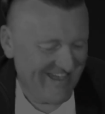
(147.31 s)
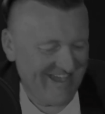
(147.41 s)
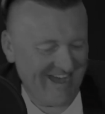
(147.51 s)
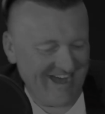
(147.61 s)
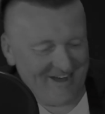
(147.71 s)

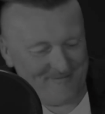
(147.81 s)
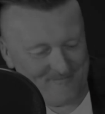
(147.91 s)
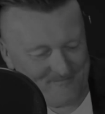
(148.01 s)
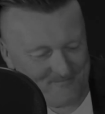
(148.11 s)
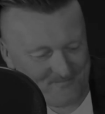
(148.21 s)

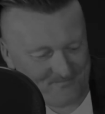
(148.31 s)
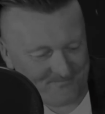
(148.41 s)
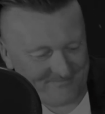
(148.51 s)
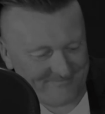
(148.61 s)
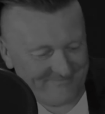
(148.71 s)

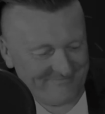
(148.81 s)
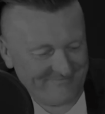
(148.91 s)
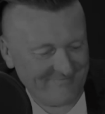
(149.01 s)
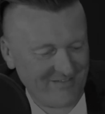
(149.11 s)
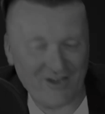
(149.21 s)

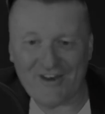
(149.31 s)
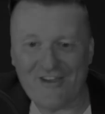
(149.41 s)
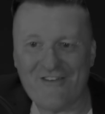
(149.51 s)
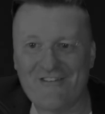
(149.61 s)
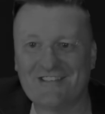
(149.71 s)
I don't
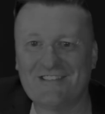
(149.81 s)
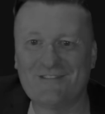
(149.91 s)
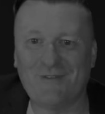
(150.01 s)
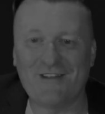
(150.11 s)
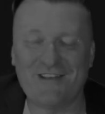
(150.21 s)
know. It's
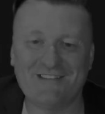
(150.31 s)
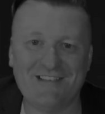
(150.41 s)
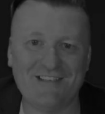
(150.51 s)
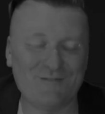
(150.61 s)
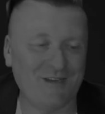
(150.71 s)
just one of those
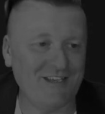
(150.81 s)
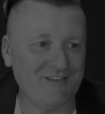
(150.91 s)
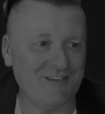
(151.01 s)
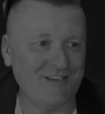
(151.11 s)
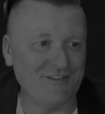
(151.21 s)
things where
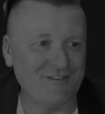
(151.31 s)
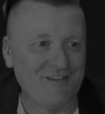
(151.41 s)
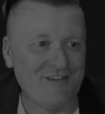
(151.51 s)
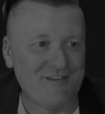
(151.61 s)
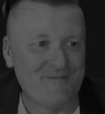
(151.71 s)
you
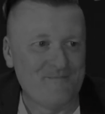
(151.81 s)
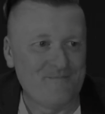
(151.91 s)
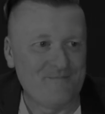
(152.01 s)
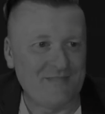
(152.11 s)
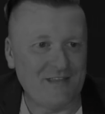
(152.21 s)

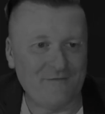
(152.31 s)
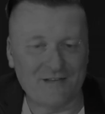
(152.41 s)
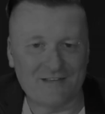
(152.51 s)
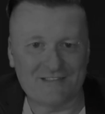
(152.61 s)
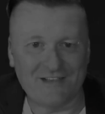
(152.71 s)

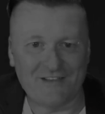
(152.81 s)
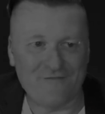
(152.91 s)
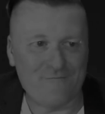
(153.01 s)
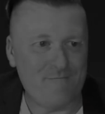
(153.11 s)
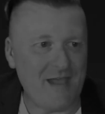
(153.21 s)
feel as though
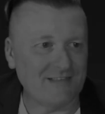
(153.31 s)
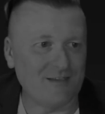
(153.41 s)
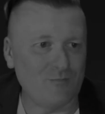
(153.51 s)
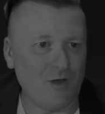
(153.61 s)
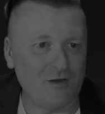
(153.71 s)
you've met
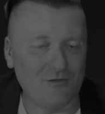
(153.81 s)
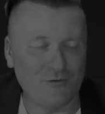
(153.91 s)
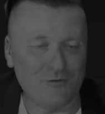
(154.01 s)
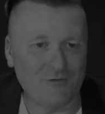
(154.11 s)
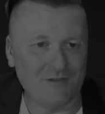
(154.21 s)
someone
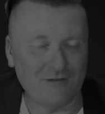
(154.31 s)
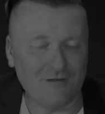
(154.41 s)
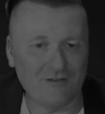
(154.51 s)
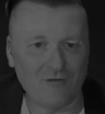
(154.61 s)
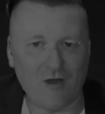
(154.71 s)
who
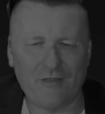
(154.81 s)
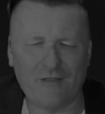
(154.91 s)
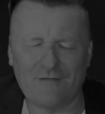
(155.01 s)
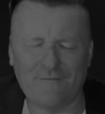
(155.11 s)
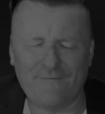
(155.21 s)
you either
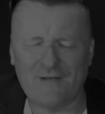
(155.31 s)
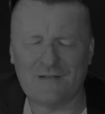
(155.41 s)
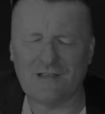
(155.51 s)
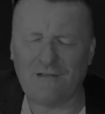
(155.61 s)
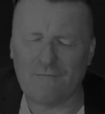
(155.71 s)
feel
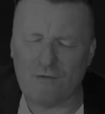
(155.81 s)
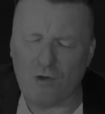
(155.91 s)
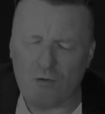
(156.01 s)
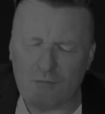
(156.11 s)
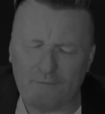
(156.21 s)
as though you've
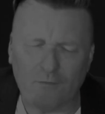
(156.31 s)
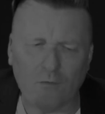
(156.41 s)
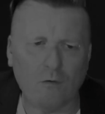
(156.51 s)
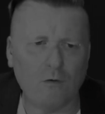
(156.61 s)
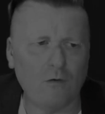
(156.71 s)
known
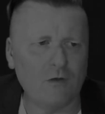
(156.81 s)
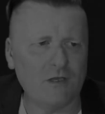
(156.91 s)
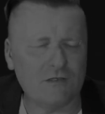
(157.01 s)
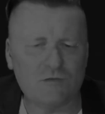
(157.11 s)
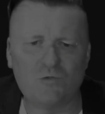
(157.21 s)
before, or
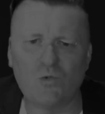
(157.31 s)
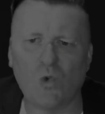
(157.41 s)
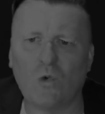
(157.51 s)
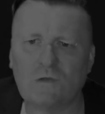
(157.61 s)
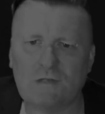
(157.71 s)
you're just
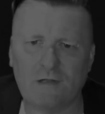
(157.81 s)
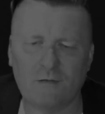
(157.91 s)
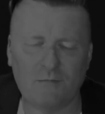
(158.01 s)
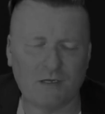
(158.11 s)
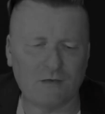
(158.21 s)
drawn to
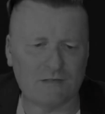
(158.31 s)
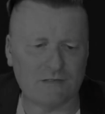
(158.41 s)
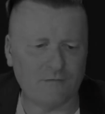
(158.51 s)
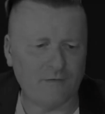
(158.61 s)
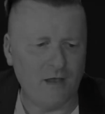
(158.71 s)
them because
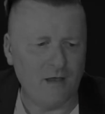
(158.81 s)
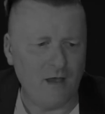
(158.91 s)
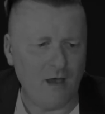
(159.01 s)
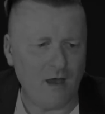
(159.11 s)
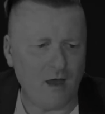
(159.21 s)
of
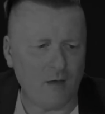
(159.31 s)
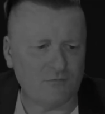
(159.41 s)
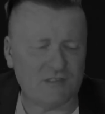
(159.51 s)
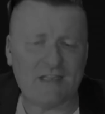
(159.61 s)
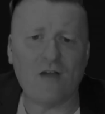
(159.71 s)

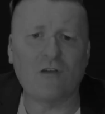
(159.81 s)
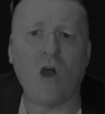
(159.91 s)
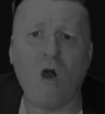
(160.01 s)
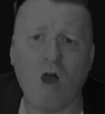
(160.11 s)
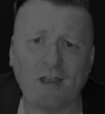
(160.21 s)
just how
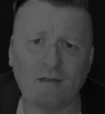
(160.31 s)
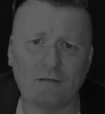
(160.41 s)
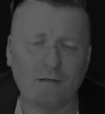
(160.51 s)
kind